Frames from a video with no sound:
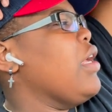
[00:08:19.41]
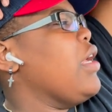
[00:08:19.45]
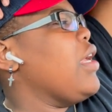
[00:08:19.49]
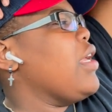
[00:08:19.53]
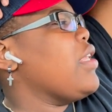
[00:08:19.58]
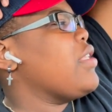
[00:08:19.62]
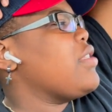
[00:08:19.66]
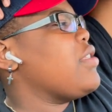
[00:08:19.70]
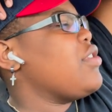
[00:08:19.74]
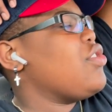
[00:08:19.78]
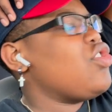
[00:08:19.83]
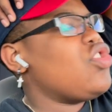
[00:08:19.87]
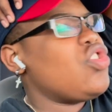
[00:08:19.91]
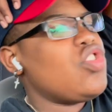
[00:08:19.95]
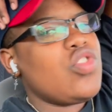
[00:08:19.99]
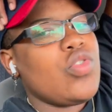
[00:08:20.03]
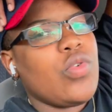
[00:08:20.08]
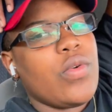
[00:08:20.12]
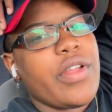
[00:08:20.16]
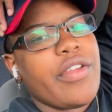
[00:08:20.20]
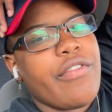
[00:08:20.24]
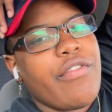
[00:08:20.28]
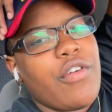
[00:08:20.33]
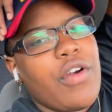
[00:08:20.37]
It's
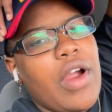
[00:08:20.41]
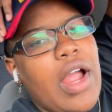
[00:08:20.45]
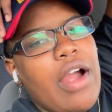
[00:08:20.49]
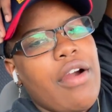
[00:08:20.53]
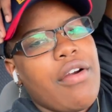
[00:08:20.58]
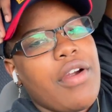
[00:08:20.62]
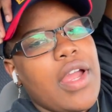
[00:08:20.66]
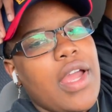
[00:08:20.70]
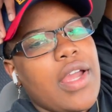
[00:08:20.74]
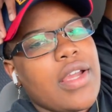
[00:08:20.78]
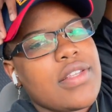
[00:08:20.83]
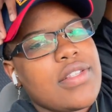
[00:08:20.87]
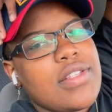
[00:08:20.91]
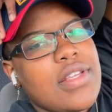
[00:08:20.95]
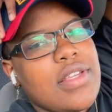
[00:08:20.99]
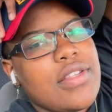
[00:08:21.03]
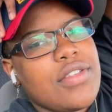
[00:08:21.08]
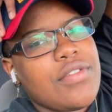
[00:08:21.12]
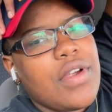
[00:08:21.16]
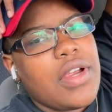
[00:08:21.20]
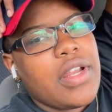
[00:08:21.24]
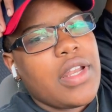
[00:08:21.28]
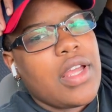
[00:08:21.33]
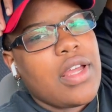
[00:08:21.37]
24-hour
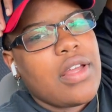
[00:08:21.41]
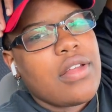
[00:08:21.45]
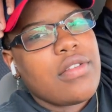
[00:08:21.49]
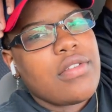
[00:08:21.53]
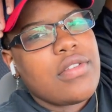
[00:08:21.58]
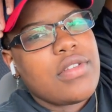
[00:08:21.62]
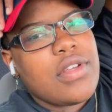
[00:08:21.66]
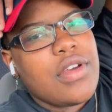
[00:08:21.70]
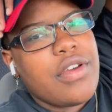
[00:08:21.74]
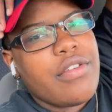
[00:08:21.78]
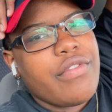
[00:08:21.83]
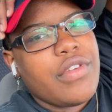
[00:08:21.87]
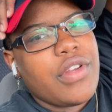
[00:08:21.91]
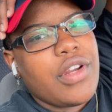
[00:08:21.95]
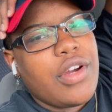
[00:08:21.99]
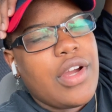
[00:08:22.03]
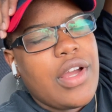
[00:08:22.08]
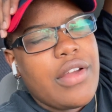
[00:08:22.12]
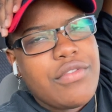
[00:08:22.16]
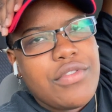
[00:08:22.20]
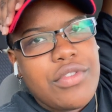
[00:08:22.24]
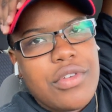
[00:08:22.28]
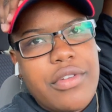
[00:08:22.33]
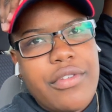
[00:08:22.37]
access right now, so if you don't
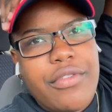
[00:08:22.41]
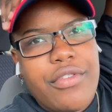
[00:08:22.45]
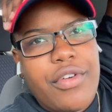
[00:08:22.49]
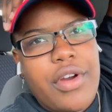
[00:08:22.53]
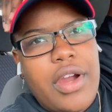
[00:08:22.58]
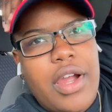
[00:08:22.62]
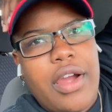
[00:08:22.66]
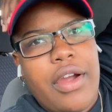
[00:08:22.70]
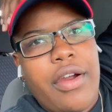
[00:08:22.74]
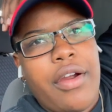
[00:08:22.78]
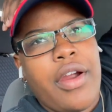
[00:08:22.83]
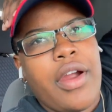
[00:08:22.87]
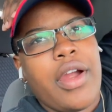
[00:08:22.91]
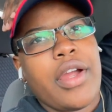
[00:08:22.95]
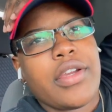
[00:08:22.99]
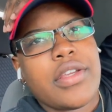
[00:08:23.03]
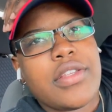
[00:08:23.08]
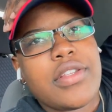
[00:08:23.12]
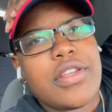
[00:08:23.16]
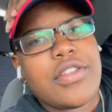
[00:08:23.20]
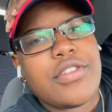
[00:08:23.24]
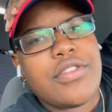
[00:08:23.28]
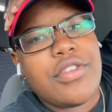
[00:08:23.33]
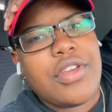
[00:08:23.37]
have 24-hour
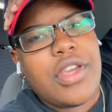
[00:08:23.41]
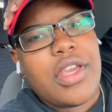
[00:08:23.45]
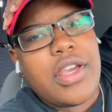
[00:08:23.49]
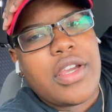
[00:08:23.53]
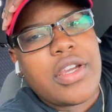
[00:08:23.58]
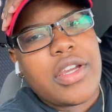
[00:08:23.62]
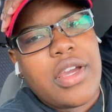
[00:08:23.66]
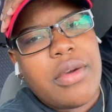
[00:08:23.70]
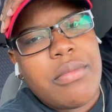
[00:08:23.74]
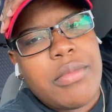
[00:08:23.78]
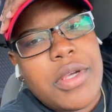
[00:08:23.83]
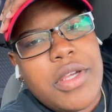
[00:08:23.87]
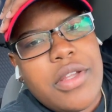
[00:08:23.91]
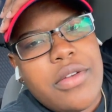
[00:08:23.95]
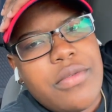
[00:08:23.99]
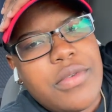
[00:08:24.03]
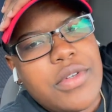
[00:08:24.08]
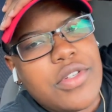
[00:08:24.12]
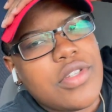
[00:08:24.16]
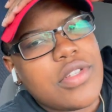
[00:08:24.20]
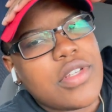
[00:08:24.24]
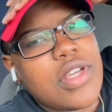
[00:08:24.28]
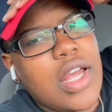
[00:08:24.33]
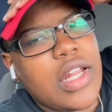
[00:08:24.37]
access, you can't come in,
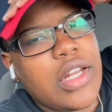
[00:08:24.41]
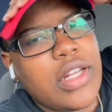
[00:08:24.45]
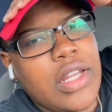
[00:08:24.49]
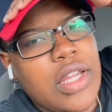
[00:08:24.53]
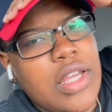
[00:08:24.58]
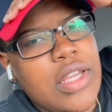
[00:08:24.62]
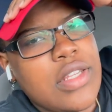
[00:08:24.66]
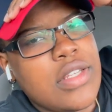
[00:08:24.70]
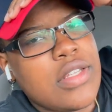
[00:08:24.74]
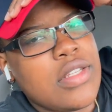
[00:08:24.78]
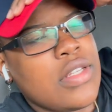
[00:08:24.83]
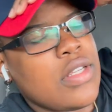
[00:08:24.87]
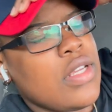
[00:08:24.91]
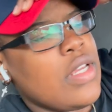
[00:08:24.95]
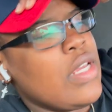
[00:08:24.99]
which is kind of nice.